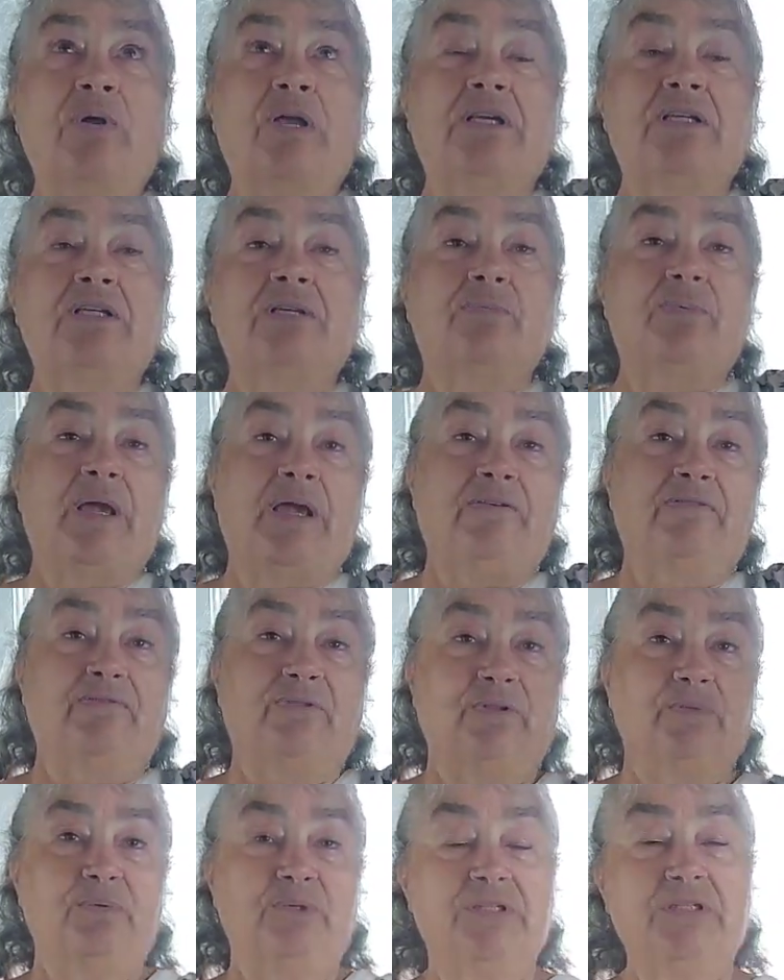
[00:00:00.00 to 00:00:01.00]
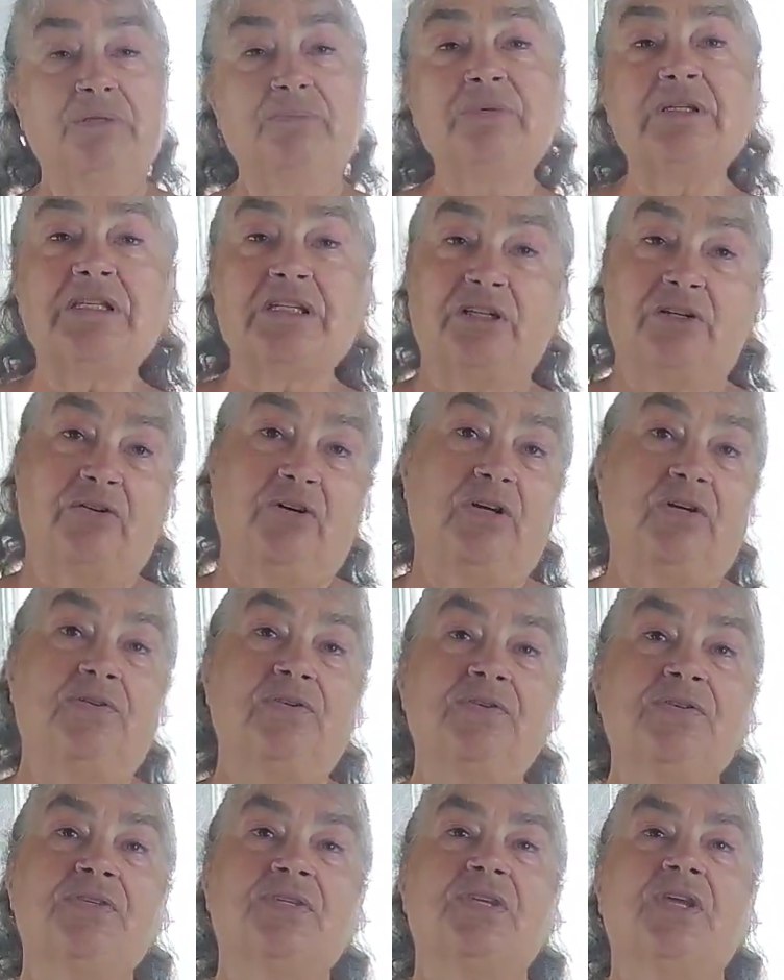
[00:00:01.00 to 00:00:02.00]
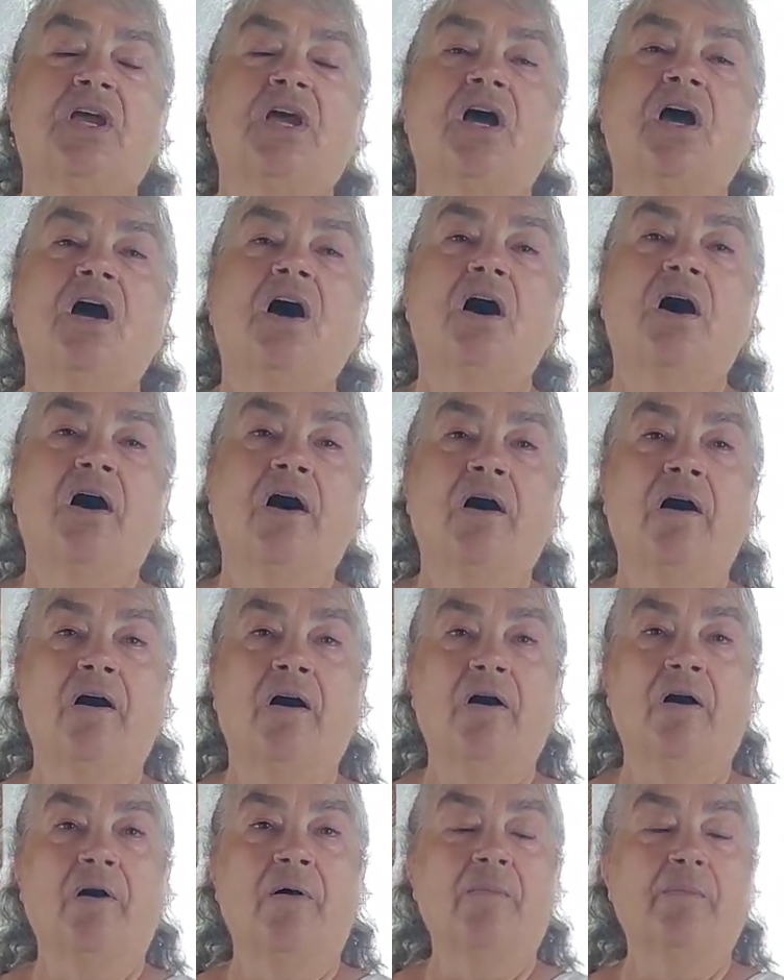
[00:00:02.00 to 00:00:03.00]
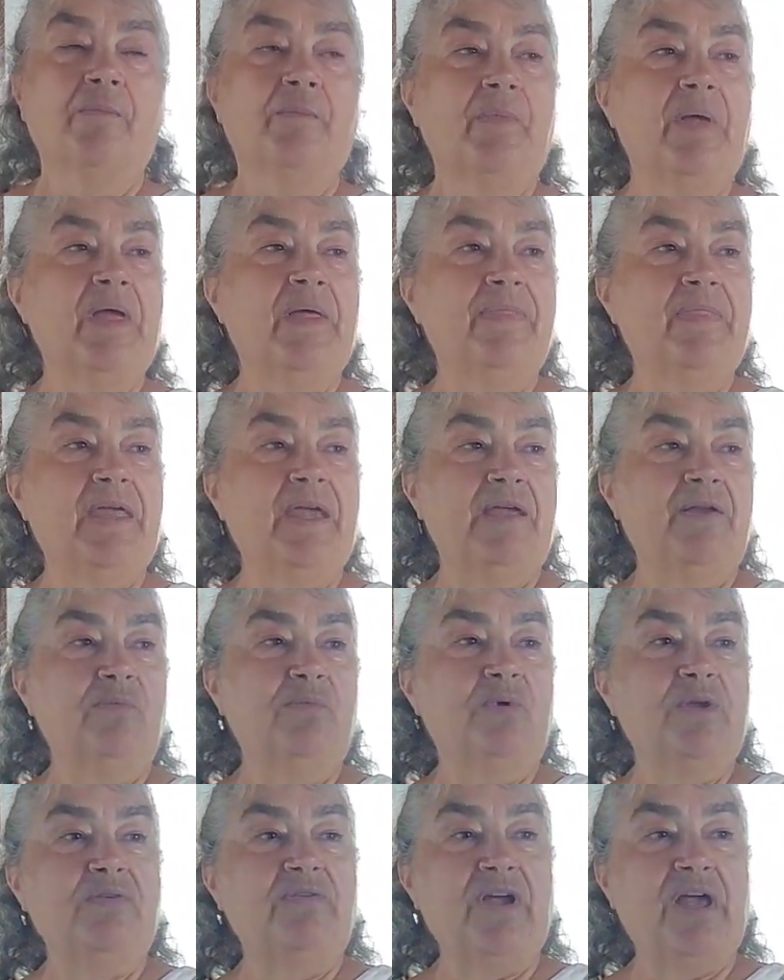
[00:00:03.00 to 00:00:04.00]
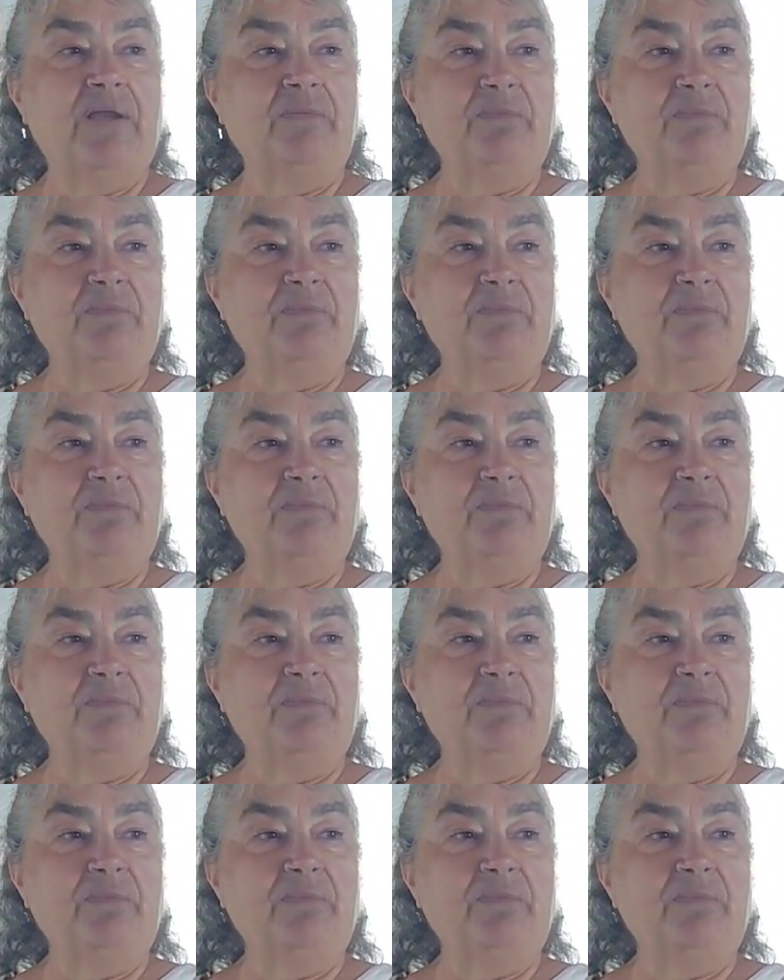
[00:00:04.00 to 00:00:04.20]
All we had to pay for was the materials. And then